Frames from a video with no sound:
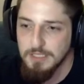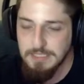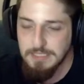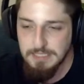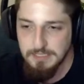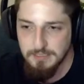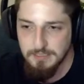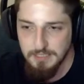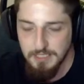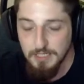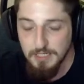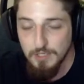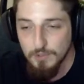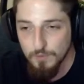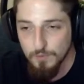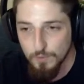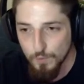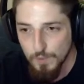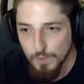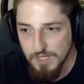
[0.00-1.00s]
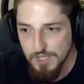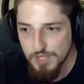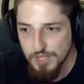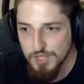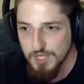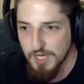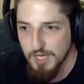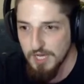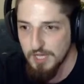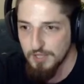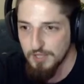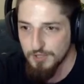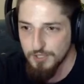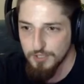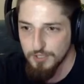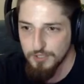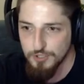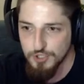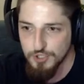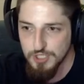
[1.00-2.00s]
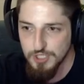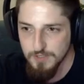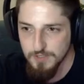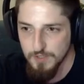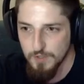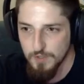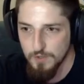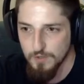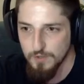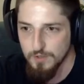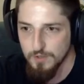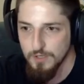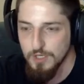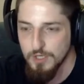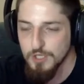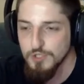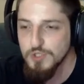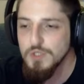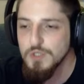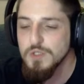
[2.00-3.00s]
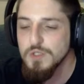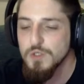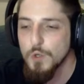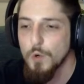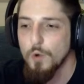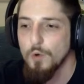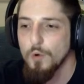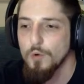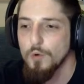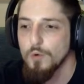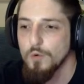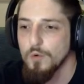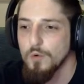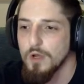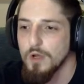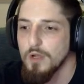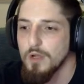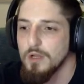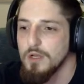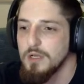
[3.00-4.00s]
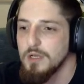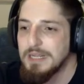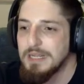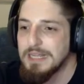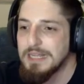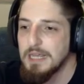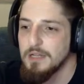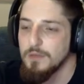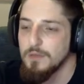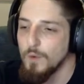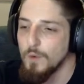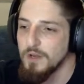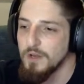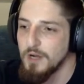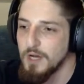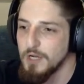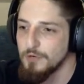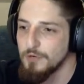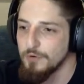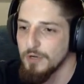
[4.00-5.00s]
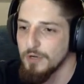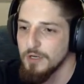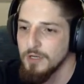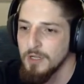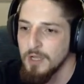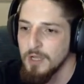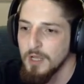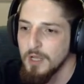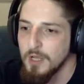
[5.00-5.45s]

assisting with the Jinzo Ningen 100